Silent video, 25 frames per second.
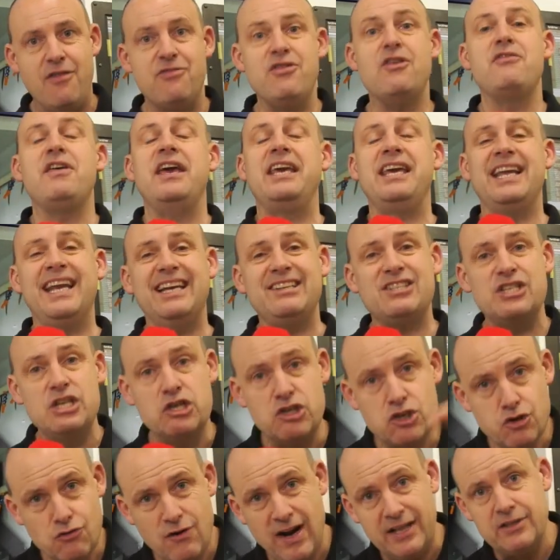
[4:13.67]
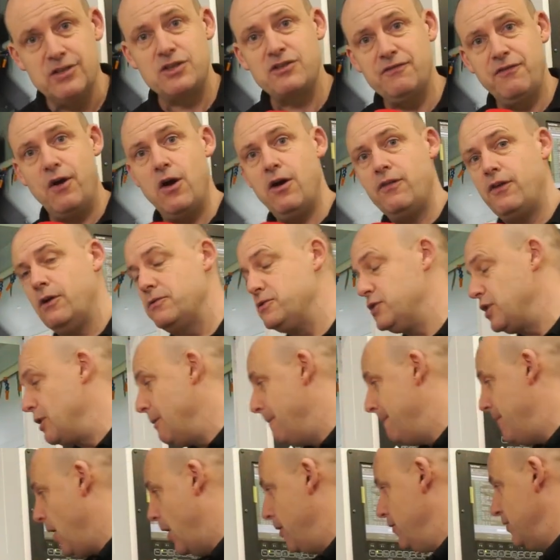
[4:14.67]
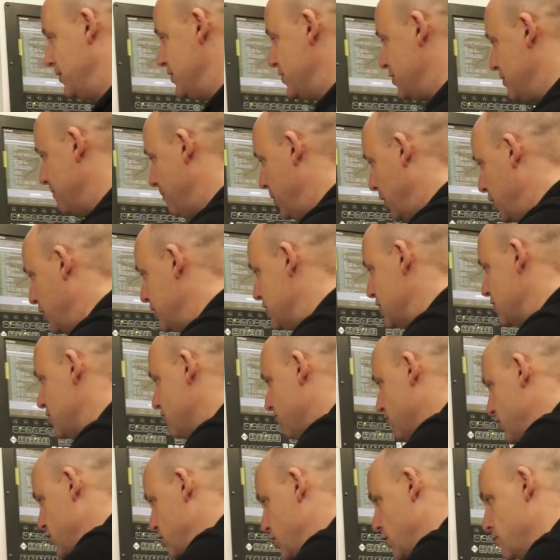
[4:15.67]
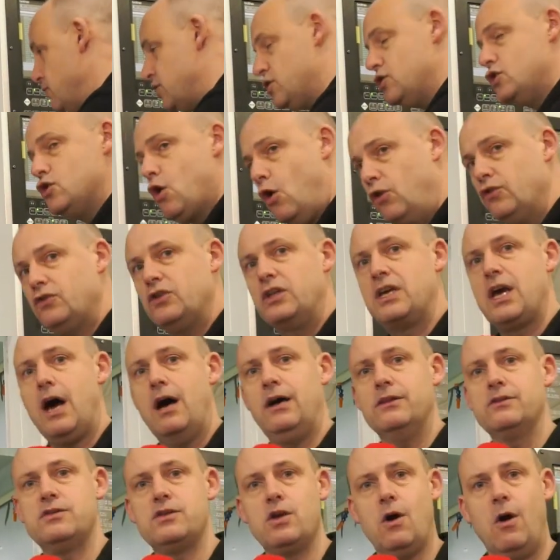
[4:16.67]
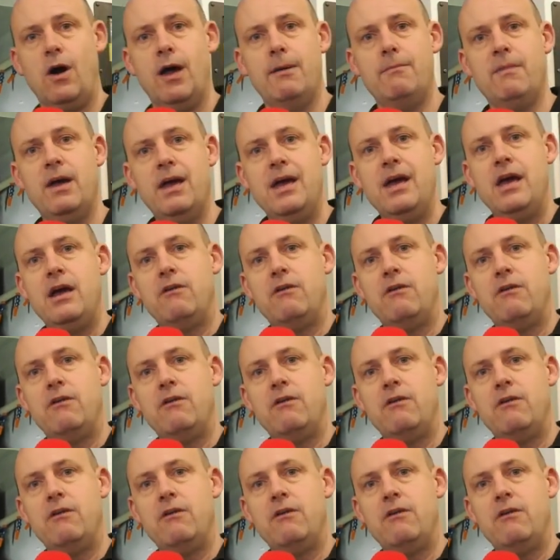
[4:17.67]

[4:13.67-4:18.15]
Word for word: that they can actually transfer those components and because of the reduced non-cut time,